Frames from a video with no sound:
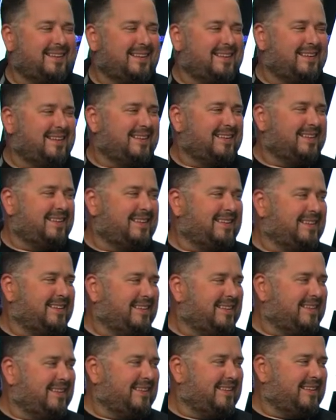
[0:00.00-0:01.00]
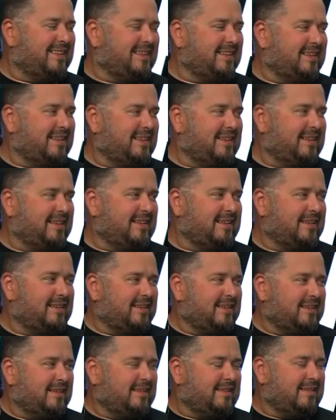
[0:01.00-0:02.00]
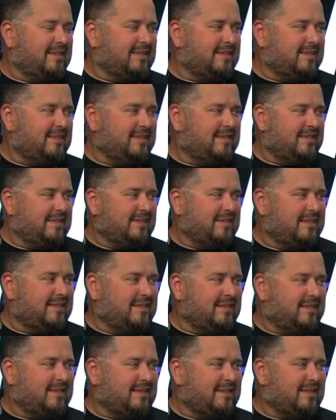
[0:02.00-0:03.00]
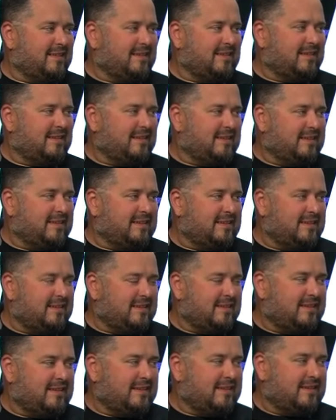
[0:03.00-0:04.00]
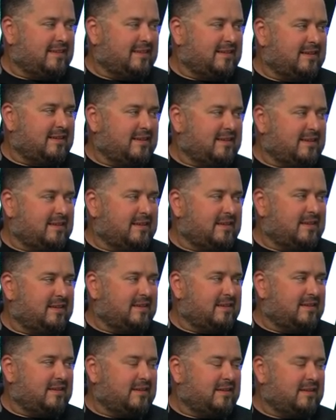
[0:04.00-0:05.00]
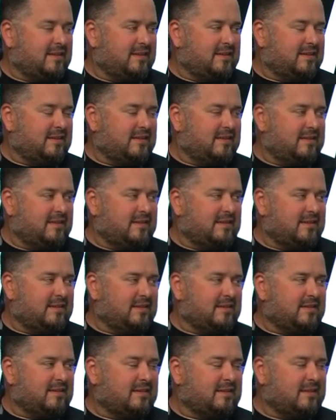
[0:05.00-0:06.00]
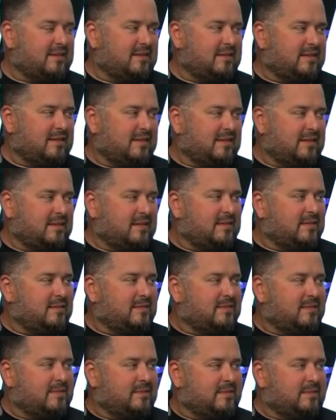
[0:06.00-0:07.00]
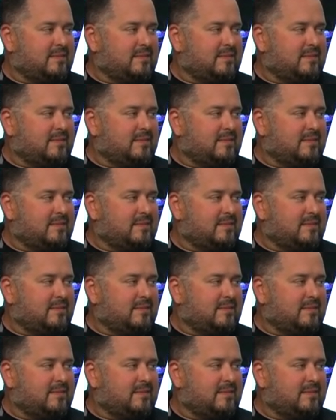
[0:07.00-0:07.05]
(not speaking)